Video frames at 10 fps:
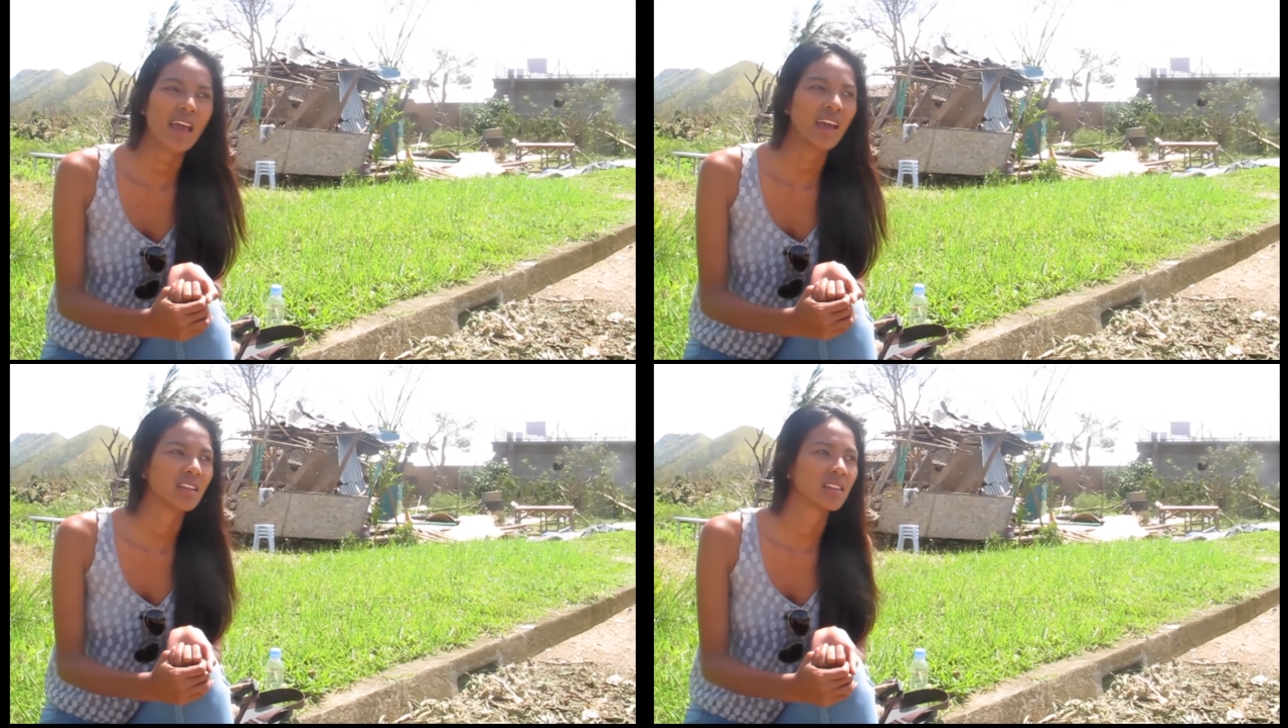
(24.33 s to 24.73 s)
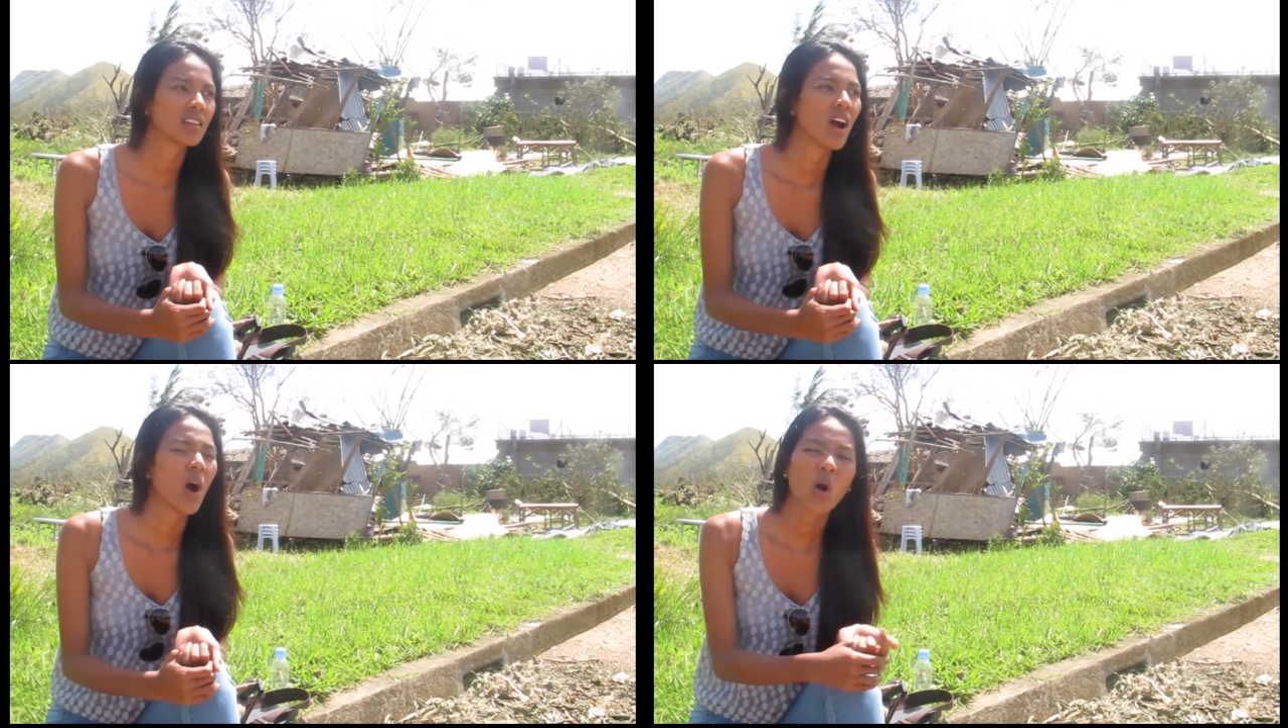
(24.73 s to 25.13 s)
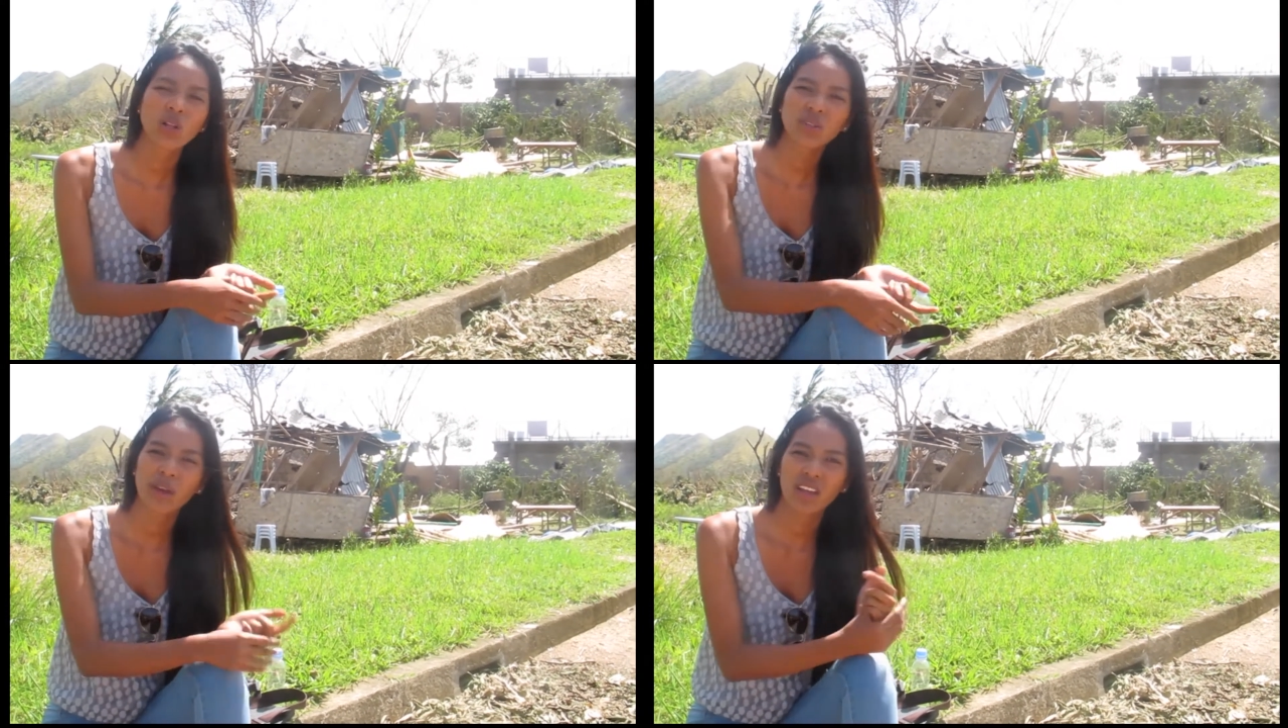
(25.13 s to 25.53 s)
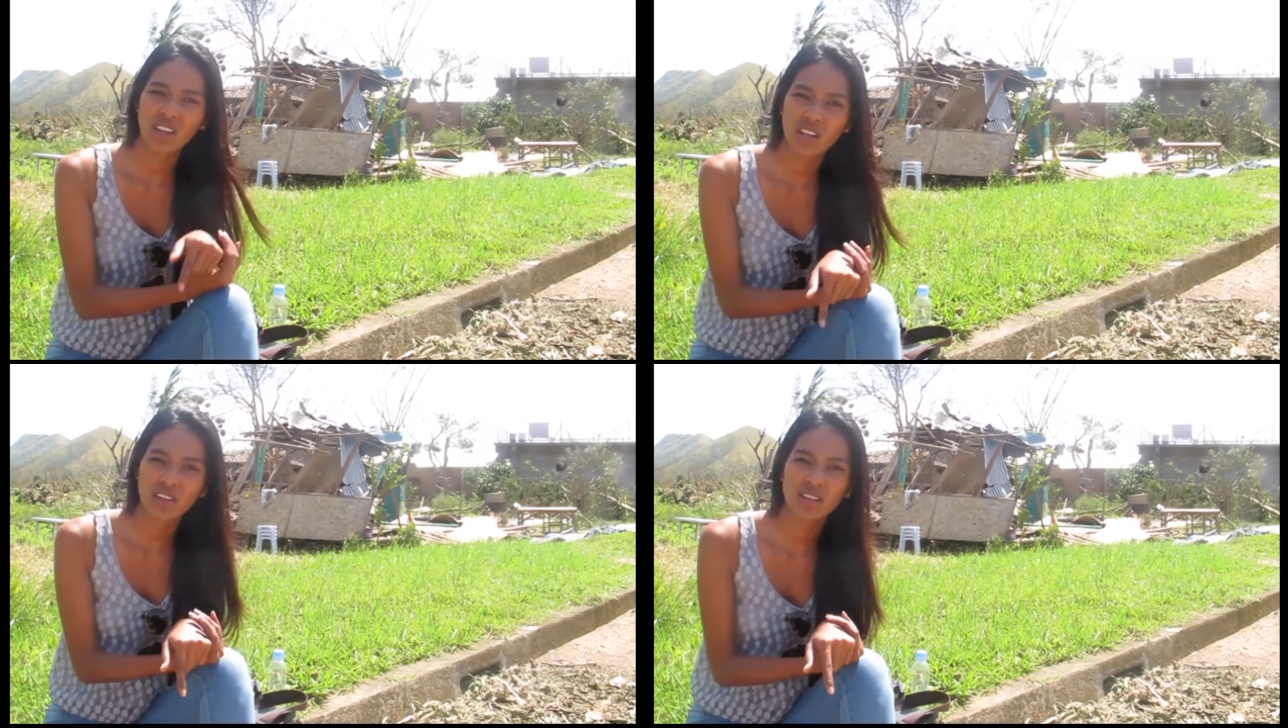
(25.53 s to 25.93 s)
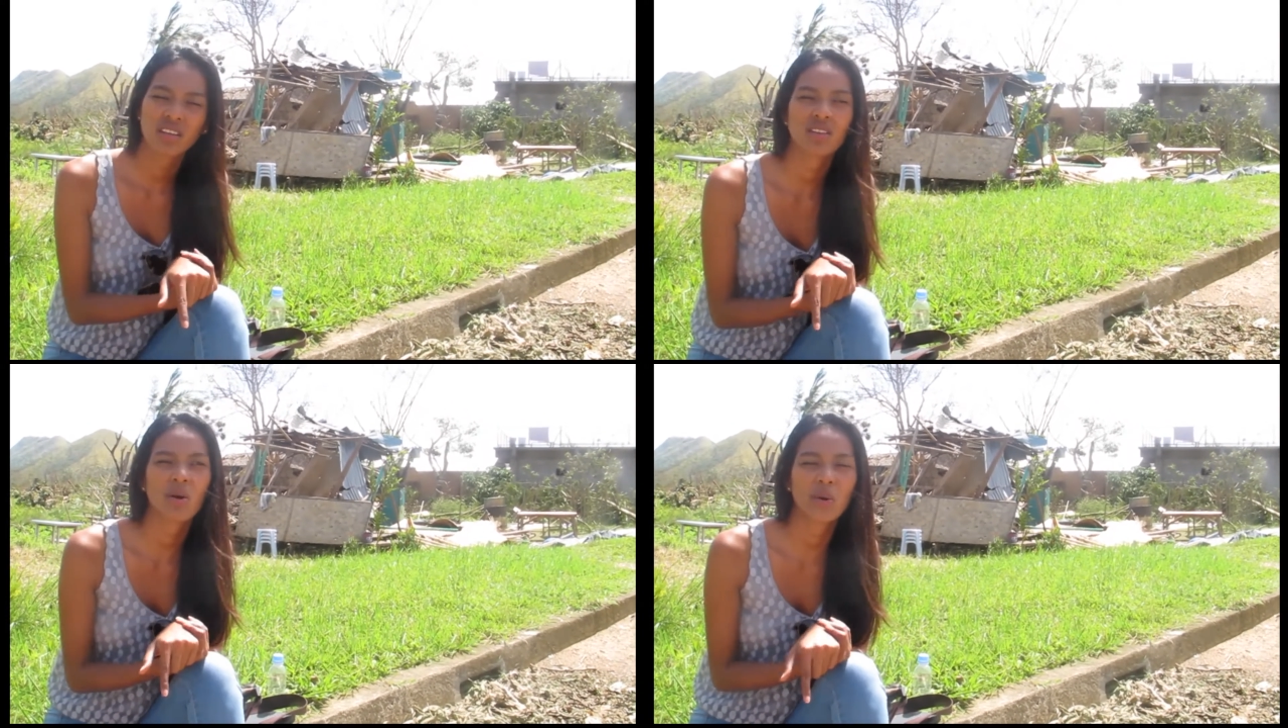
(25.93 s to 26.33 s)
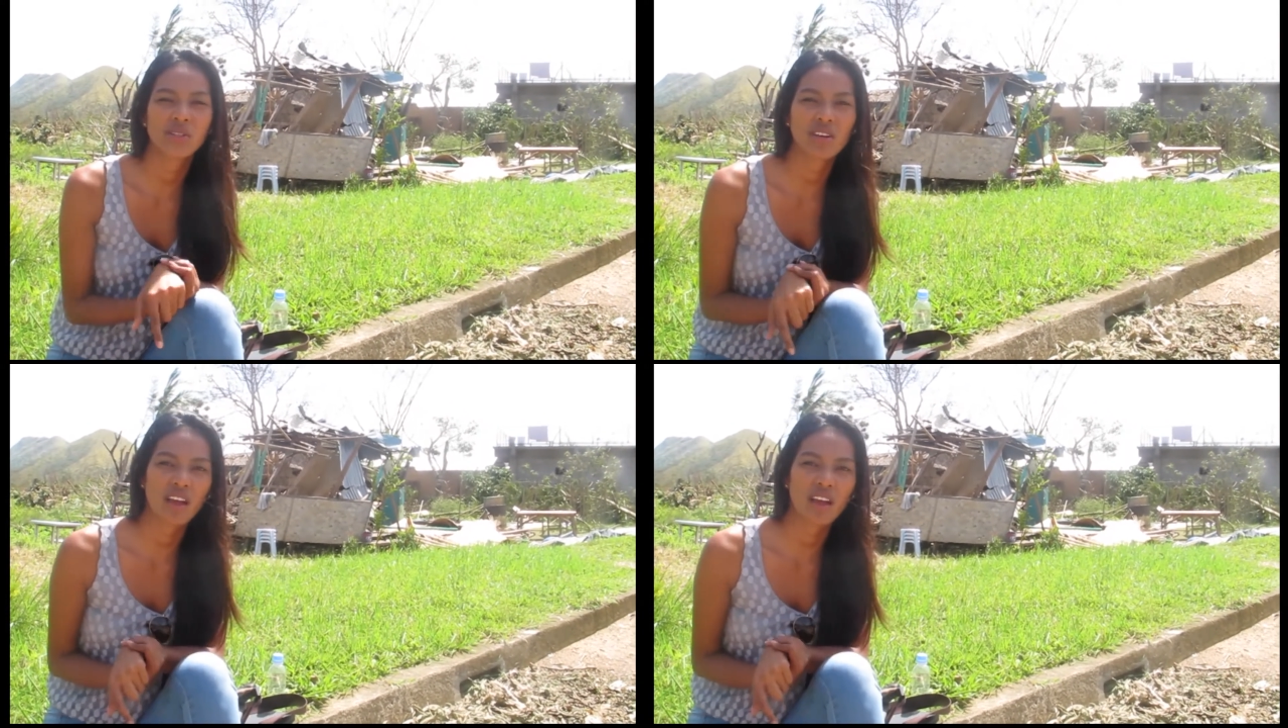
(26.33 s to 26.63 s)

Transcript: and all the way here going to the